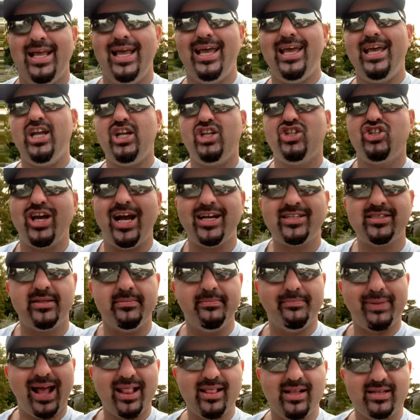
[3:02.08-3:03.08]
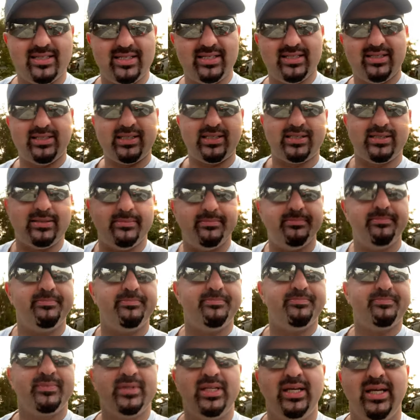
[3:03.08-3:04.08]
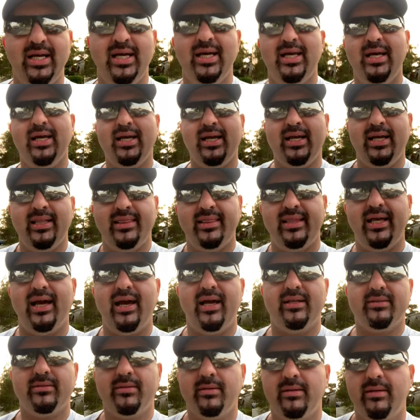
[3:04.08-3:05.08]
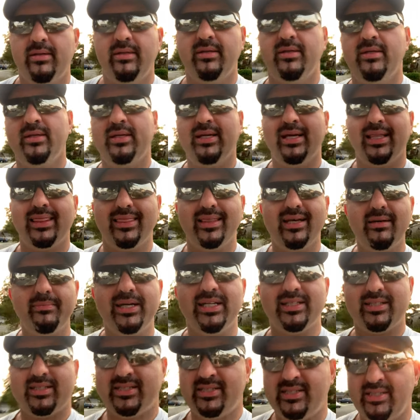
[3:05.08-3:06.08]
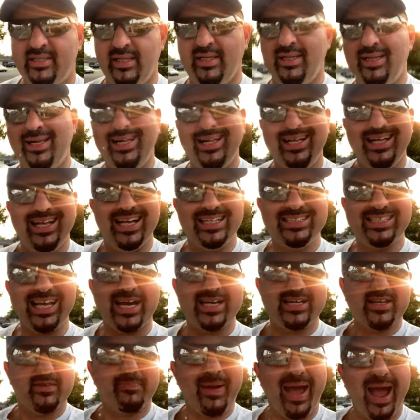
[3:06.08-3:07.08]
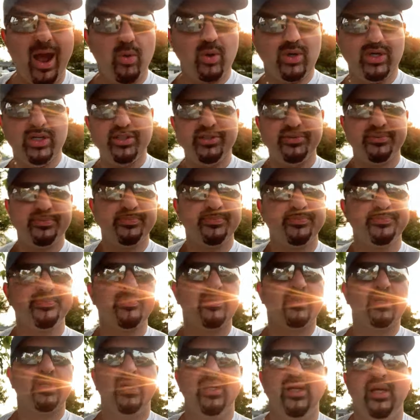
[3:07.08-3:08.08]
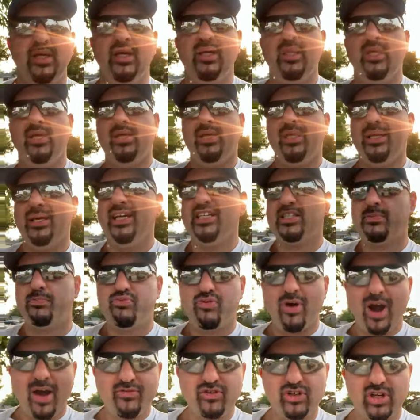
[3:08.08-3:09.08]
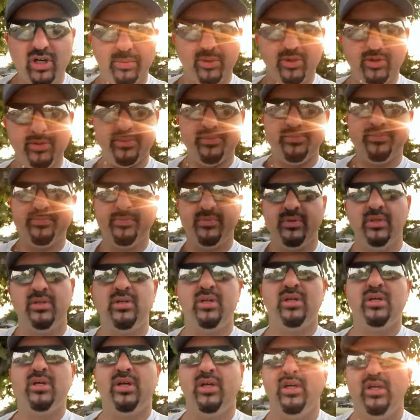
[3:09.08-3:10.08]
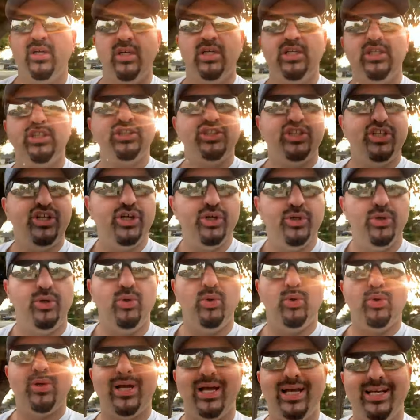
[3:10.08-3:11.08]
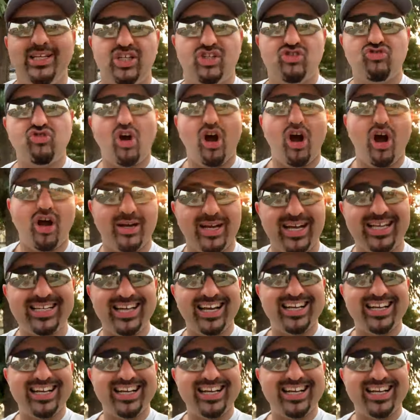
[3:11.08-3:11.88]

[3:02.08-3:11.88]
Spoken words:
a checks and balances system that limits executive power is preferable to a strong